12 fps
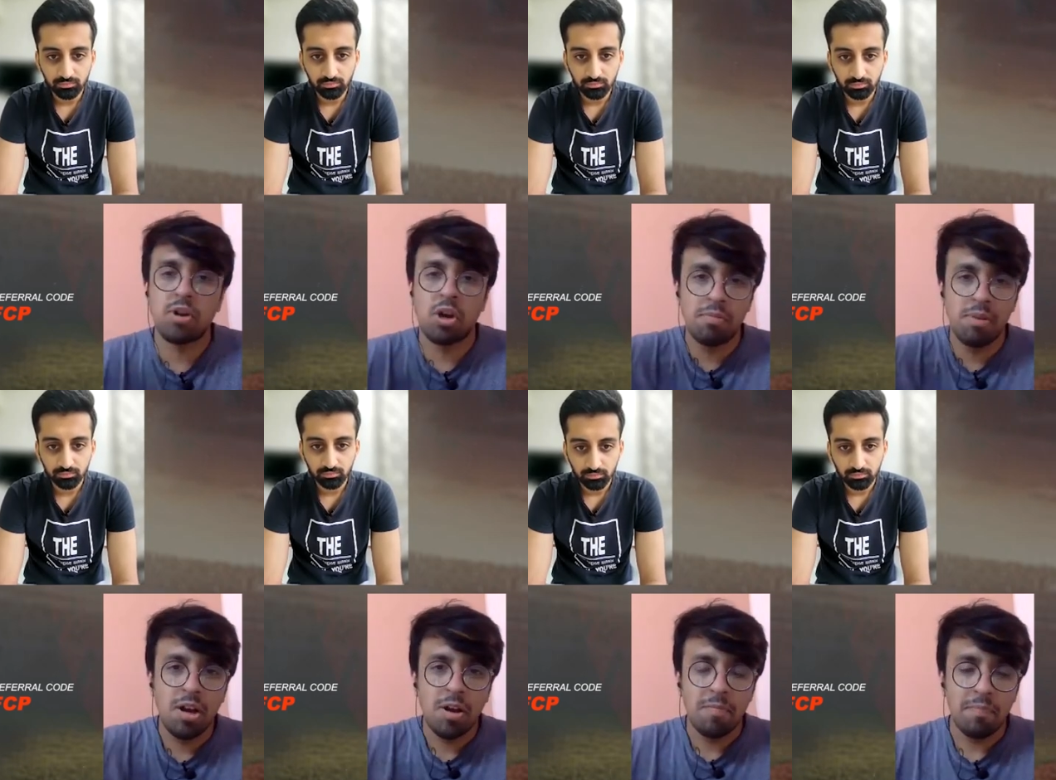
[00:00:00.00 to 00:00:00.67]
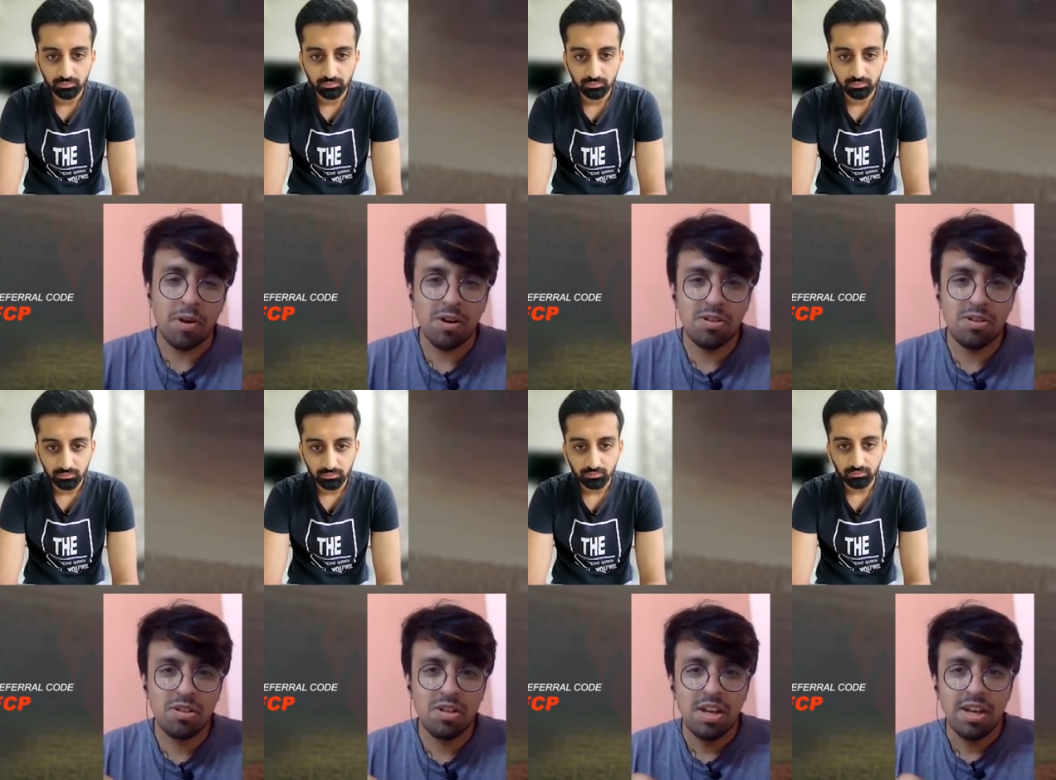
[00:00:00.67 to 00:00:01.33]
Speaker 1: top,
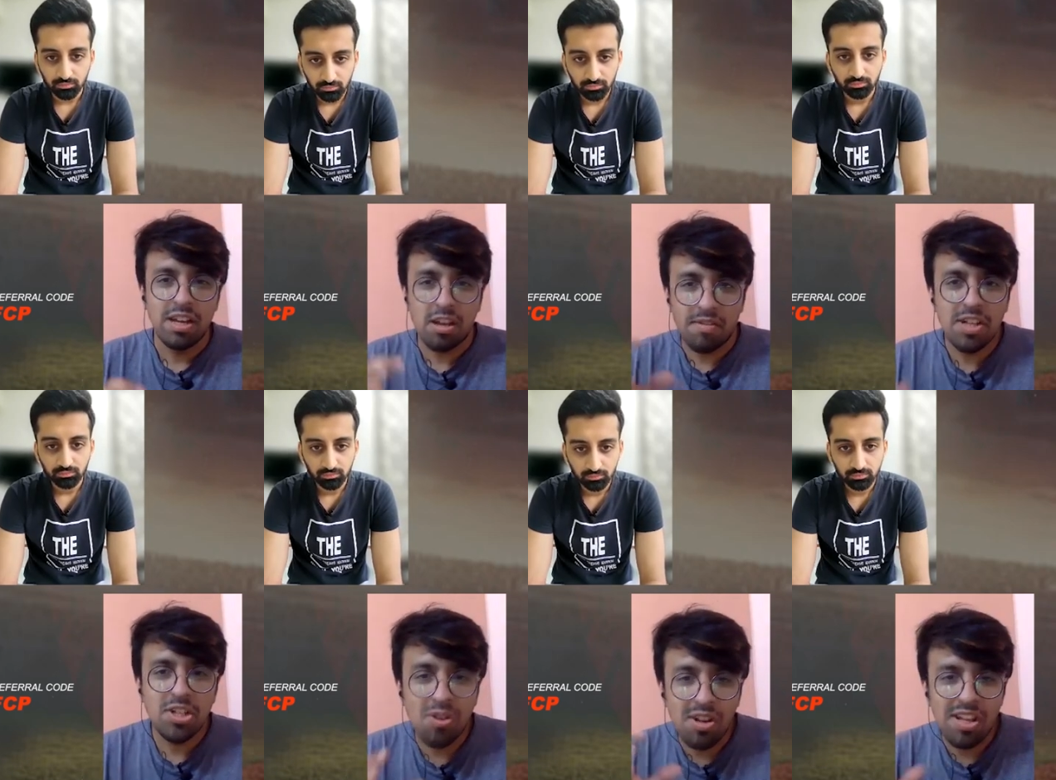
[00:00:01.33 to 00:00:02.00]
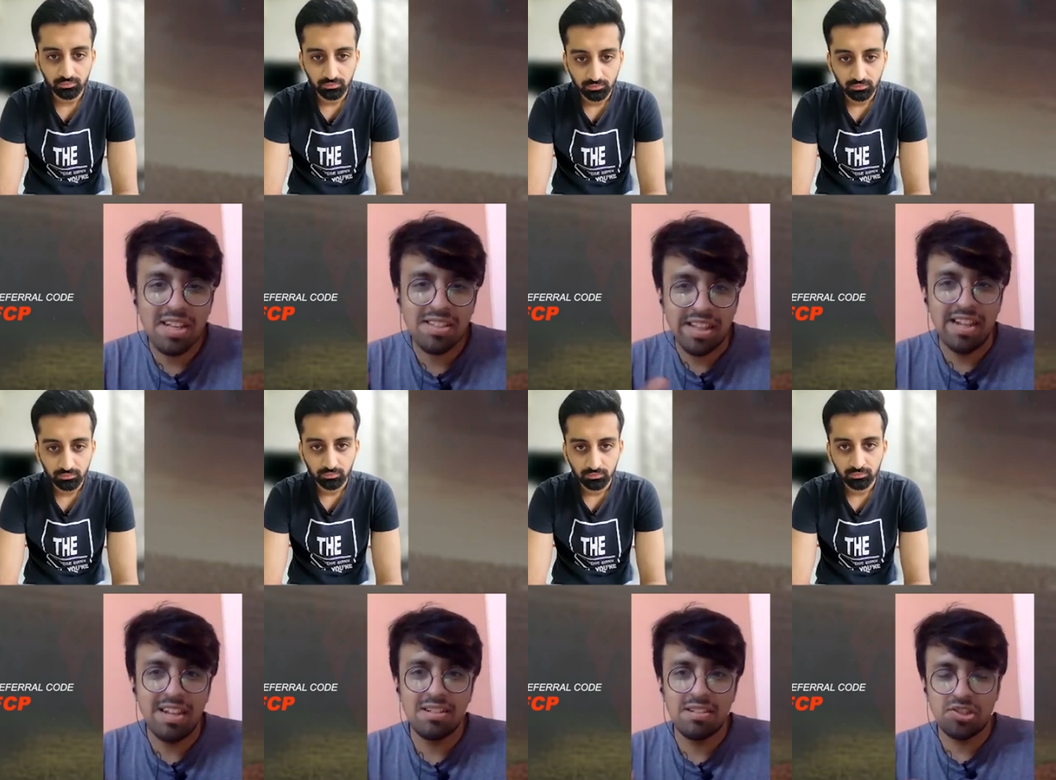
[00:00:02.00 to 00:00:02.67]
because eventually you're
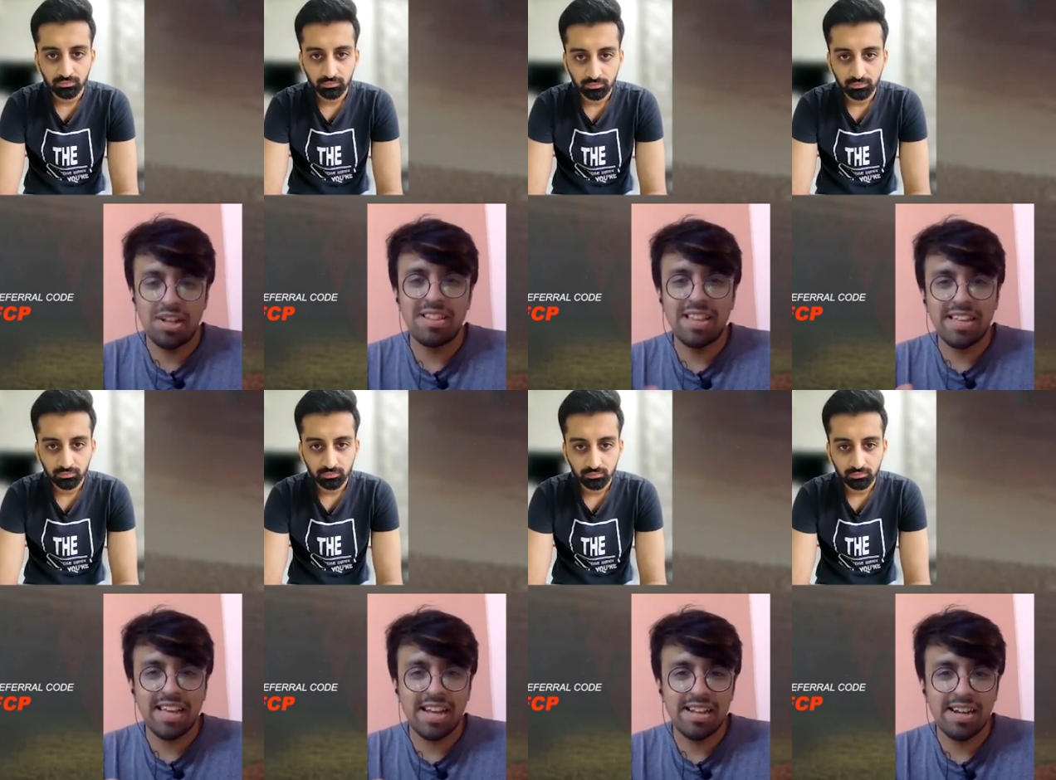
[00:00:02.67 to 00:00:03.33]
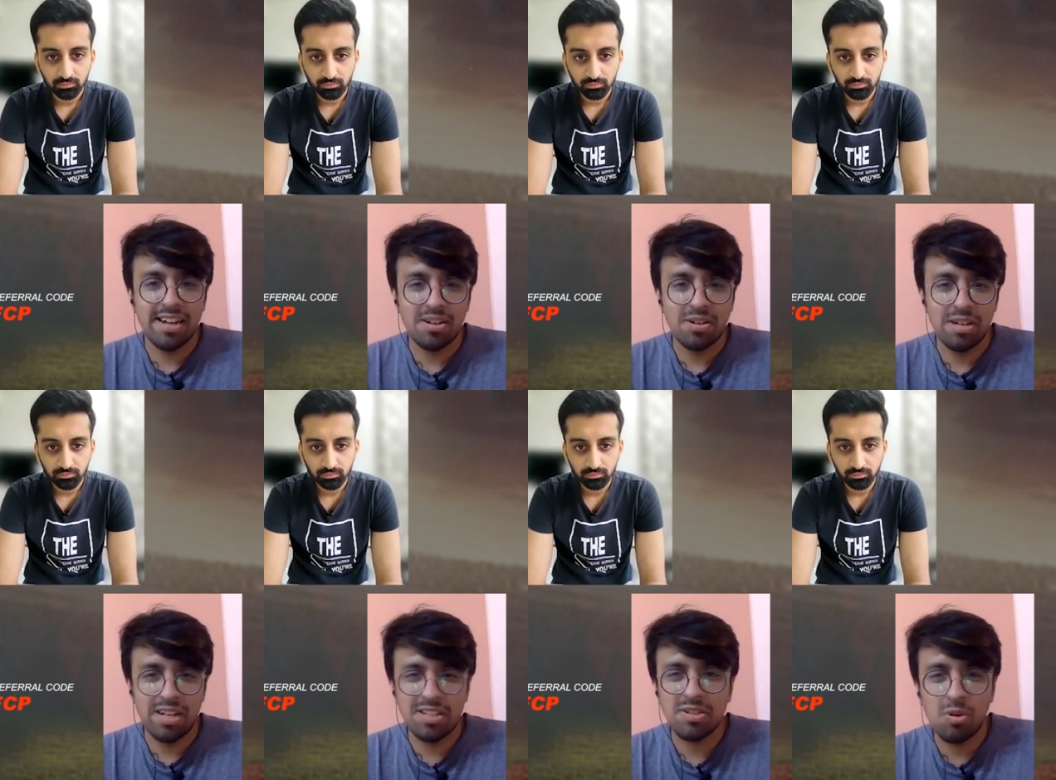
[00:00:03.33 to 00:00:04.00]
still still thinking that
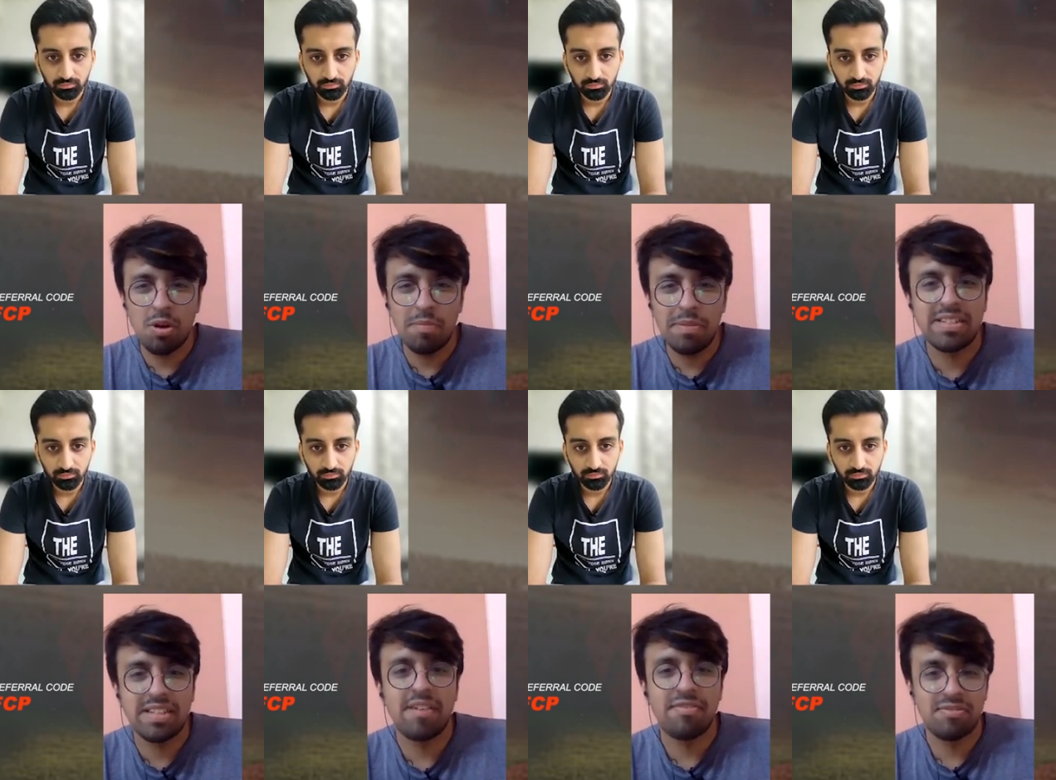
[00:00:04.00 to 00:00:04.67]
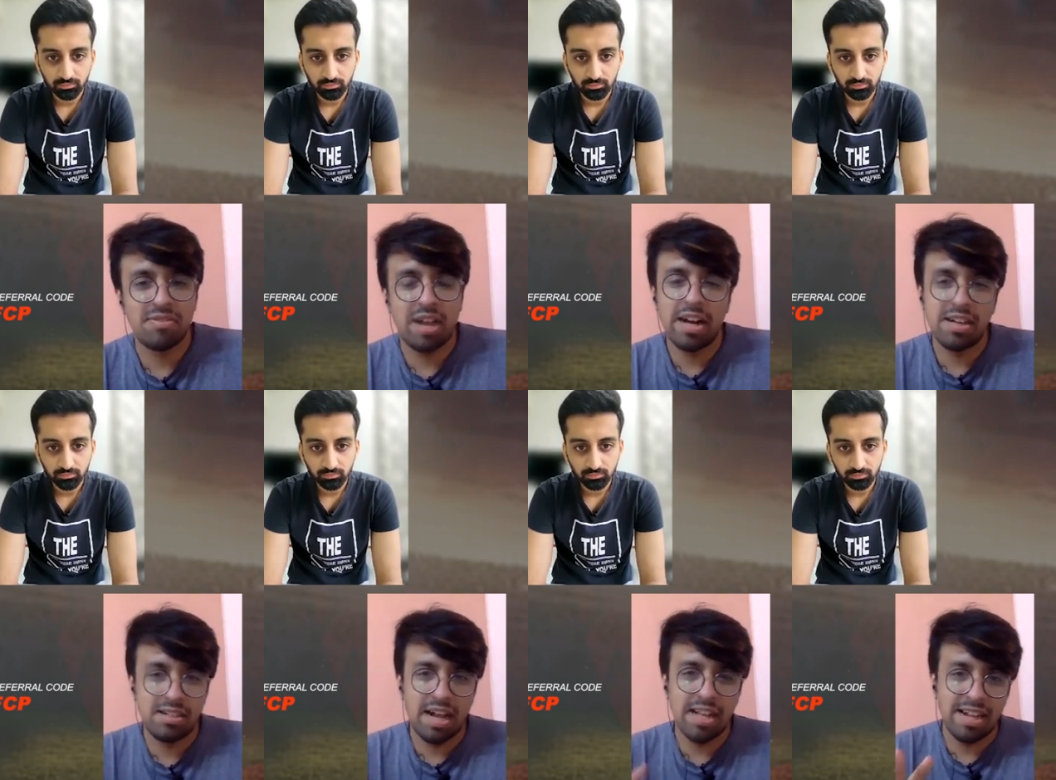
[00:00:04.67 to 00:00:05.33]
let's go a bit safe. I,
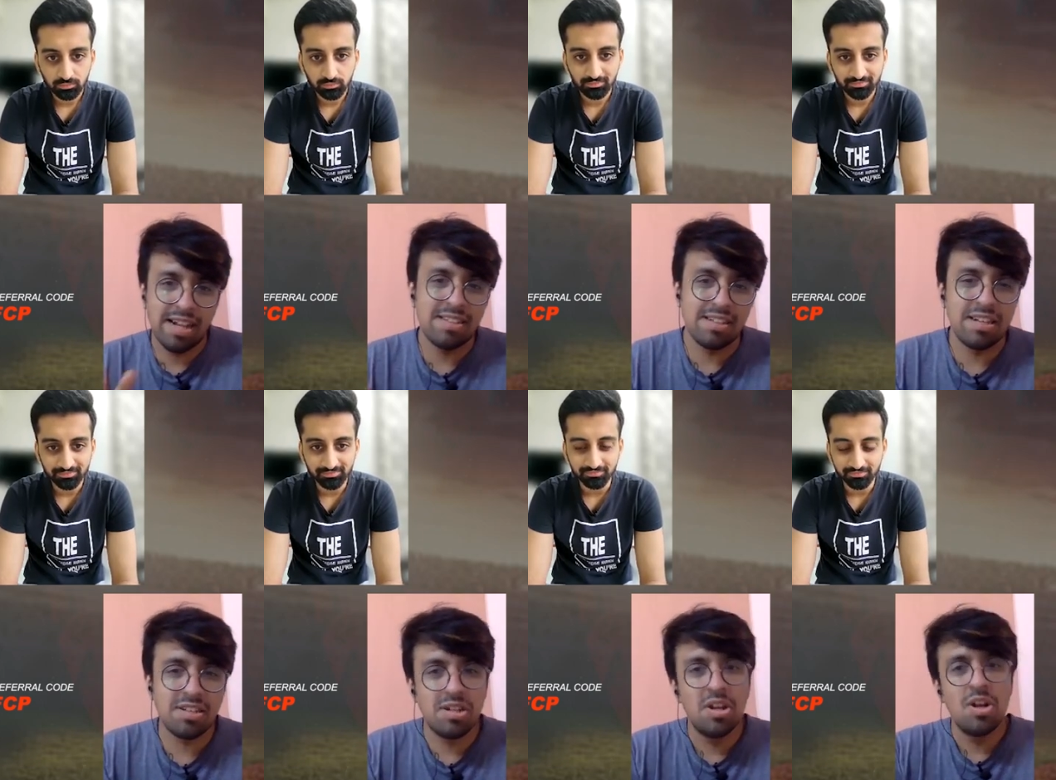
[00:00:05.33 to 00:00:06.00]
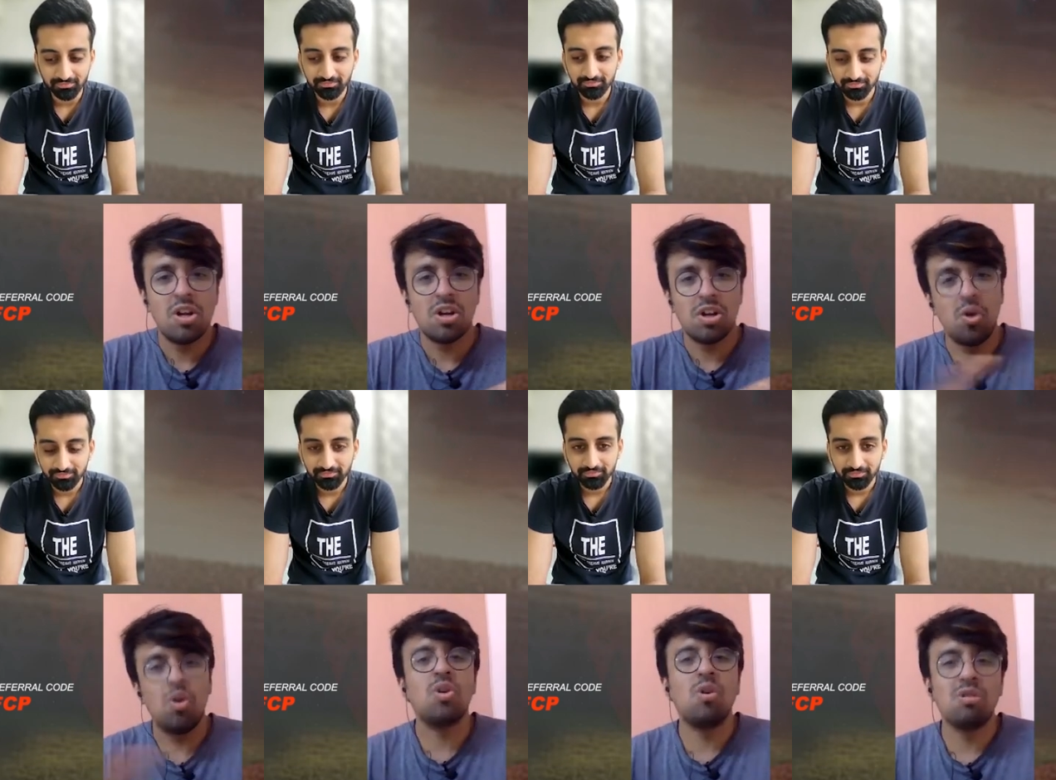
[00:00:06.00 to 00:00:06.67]
I'll suggest mm.
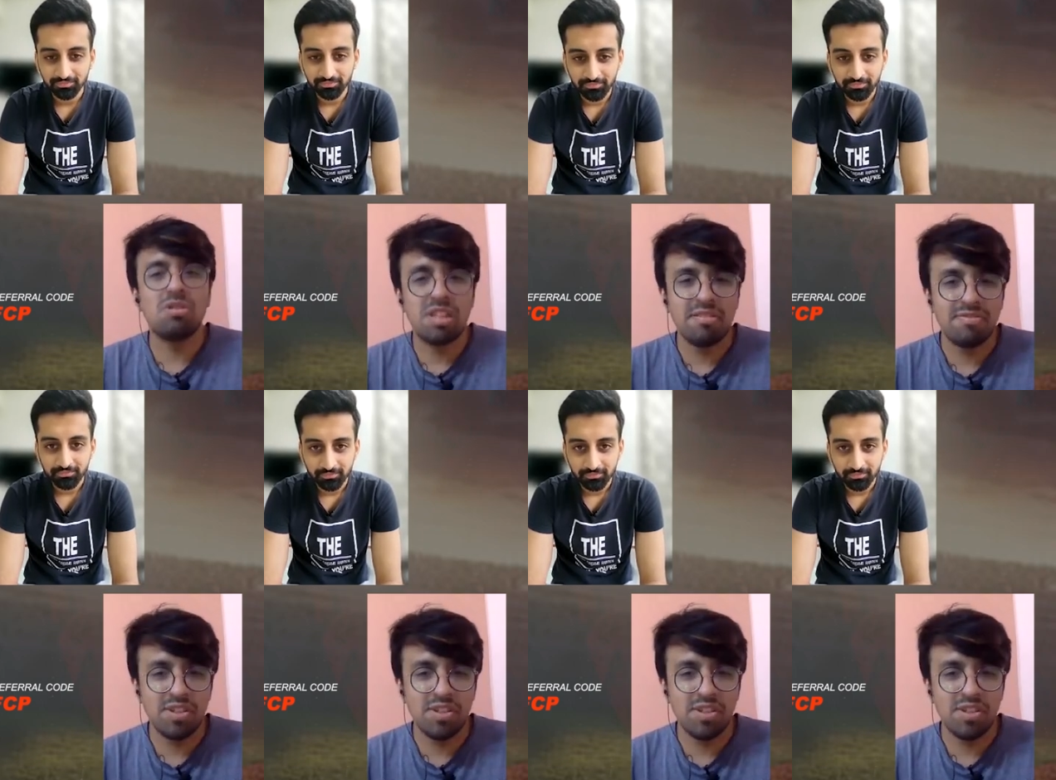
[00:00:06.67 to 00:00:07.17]
don't go safe with